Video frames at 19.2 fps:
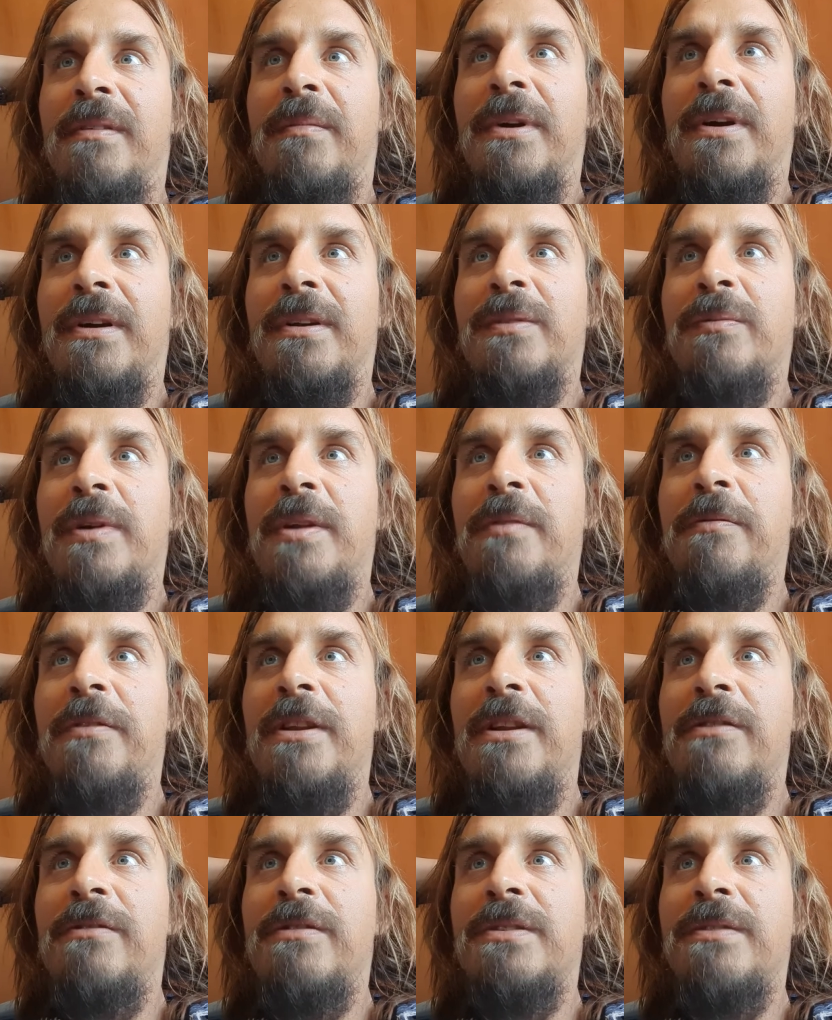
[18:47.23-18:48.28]
Because when we
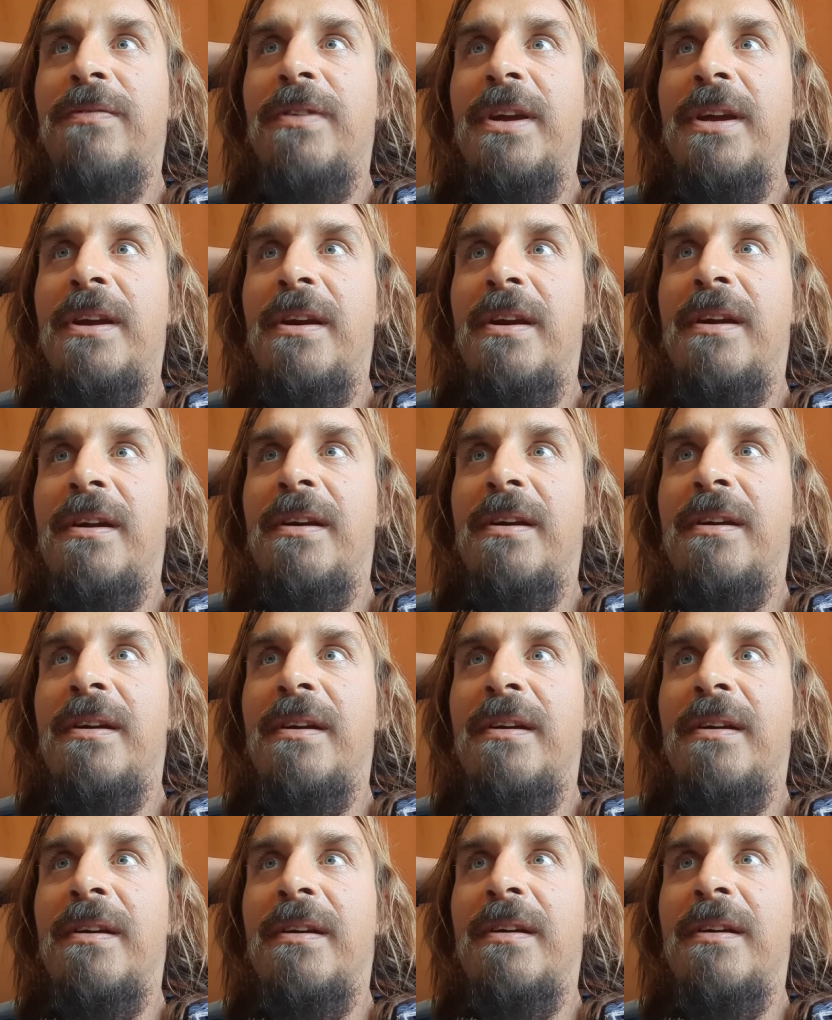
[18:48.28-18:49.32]
lose fear,
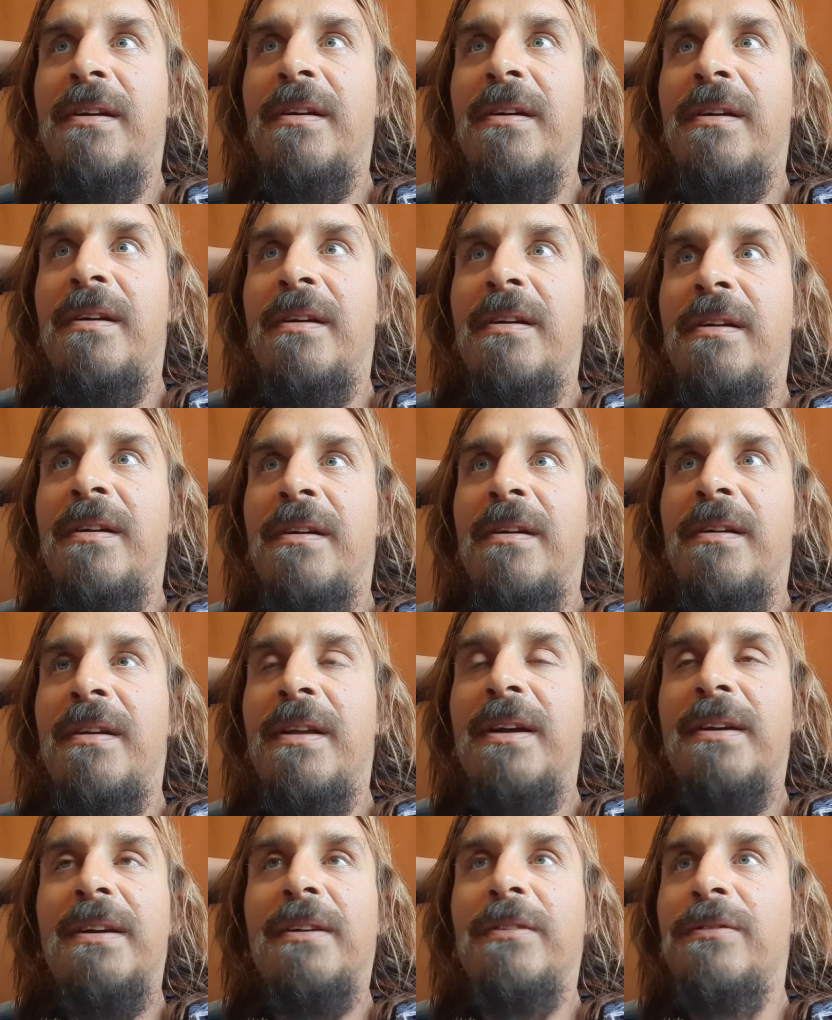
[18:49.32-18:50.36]

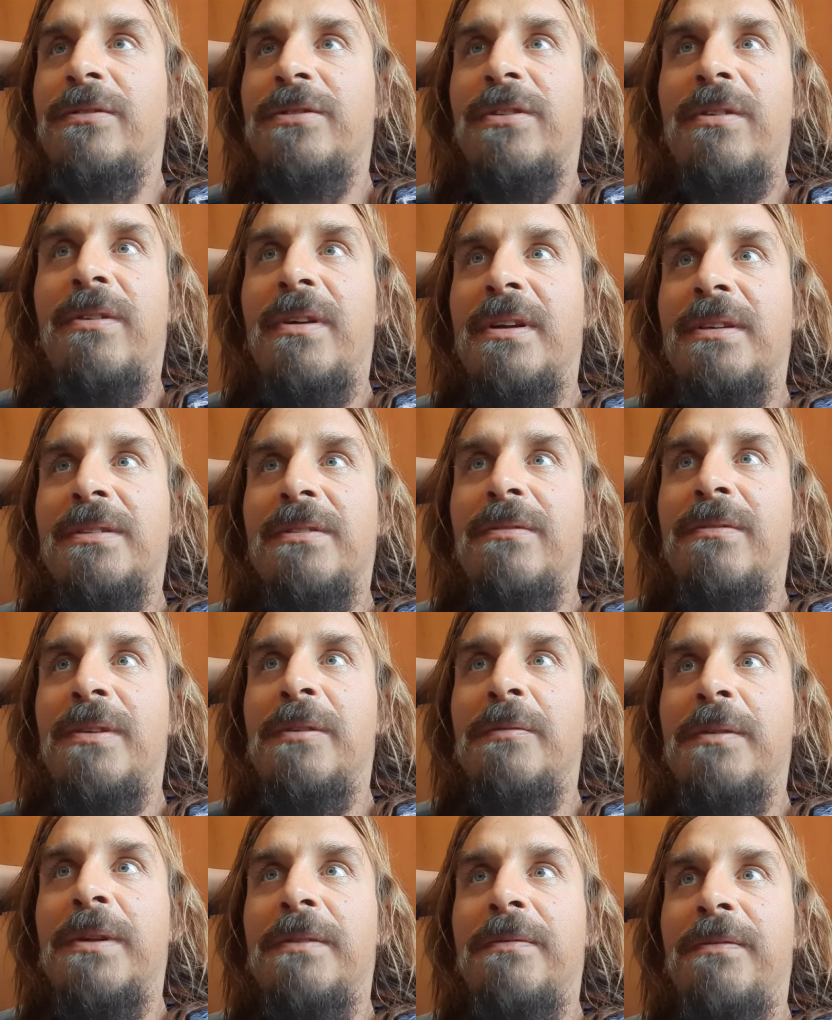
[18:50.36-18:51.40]
they can control us only
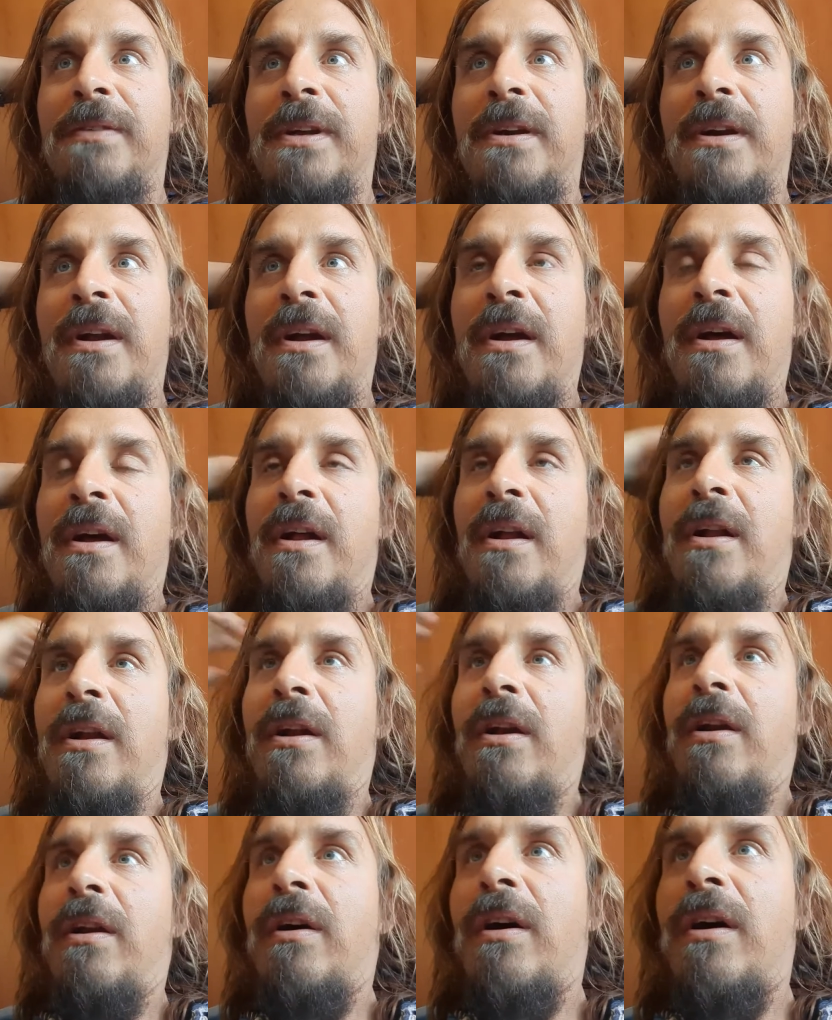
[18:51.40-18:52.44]
with fear.
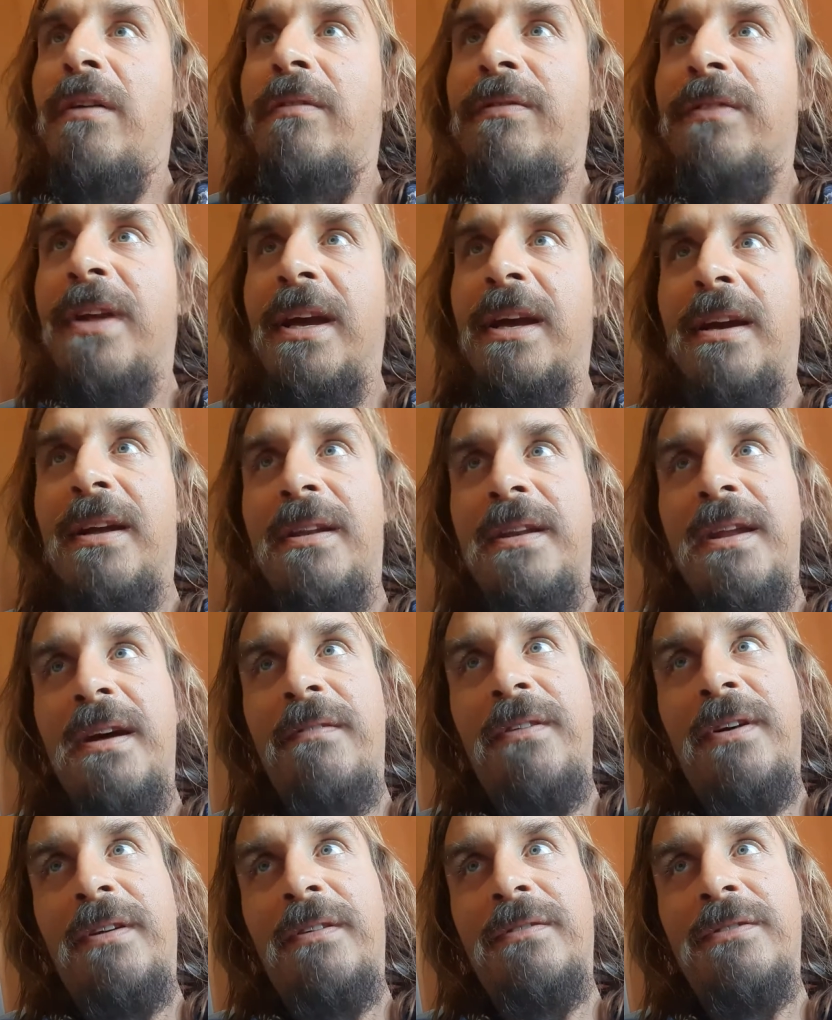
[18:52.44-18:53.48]
Love they can
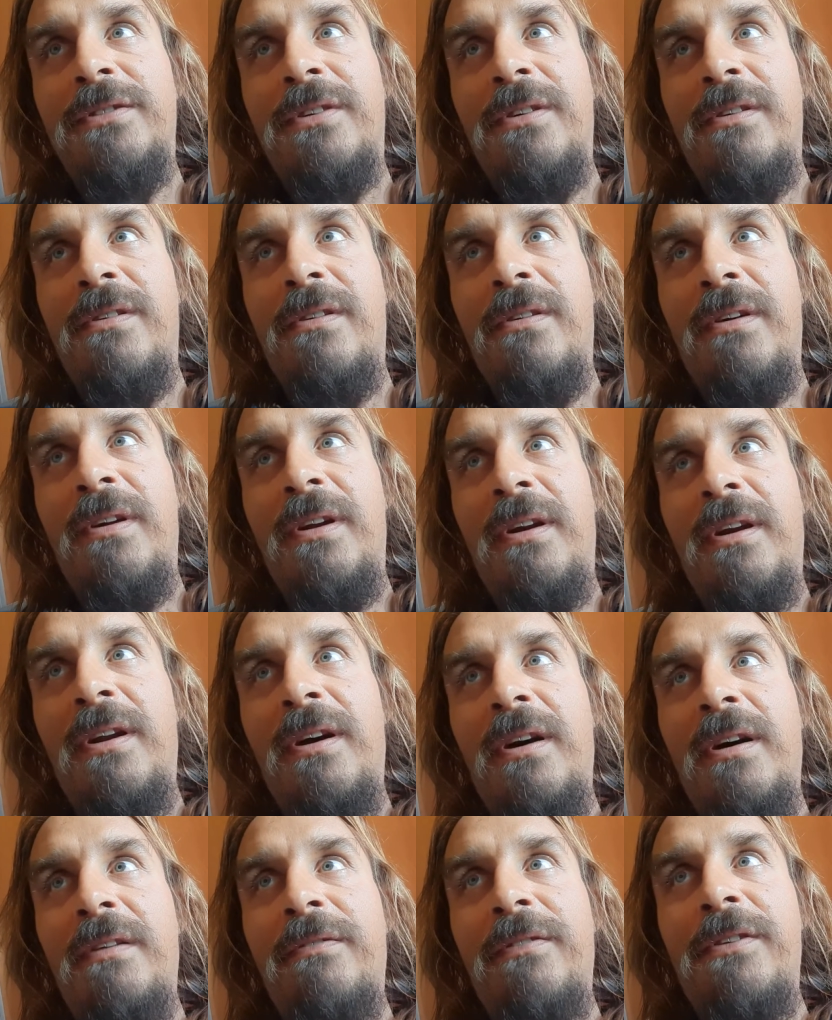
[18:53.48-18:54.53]
never control.
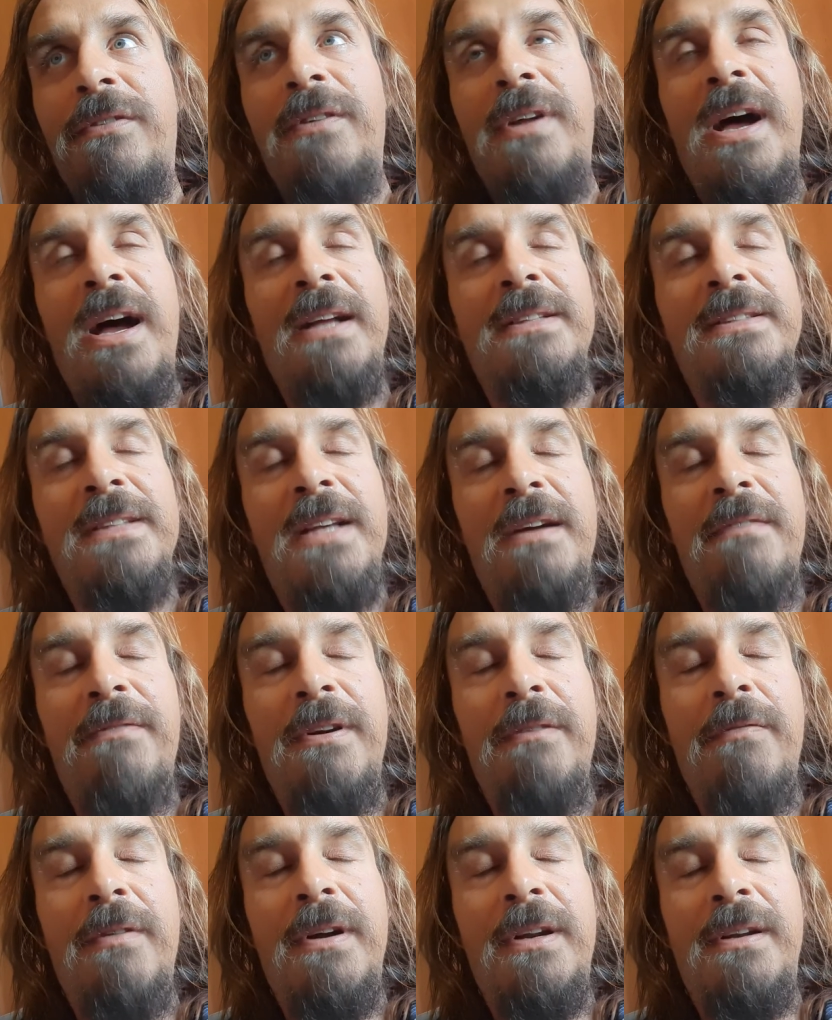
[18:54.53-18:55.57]
Love unites
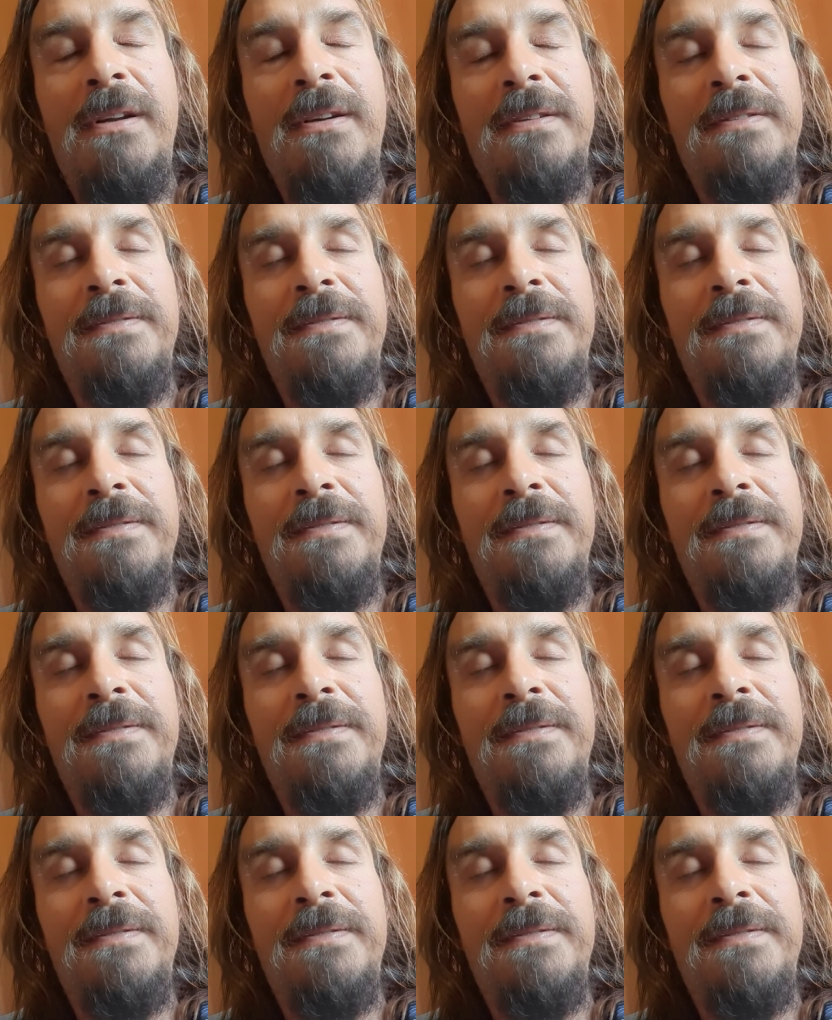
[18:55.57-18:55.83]
everyone.